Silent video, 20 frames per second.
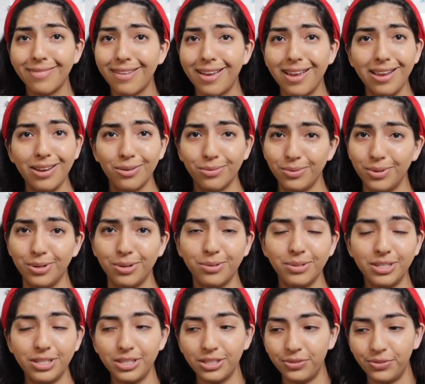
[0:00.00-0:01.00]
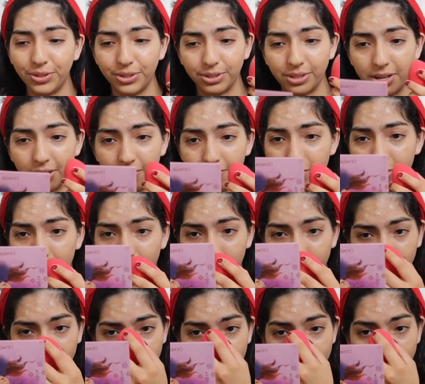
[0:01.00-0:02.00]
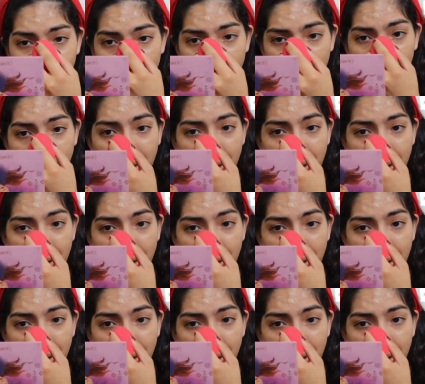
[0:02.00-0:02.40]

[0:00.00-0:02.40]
I don't know, it just feels comfortable to me.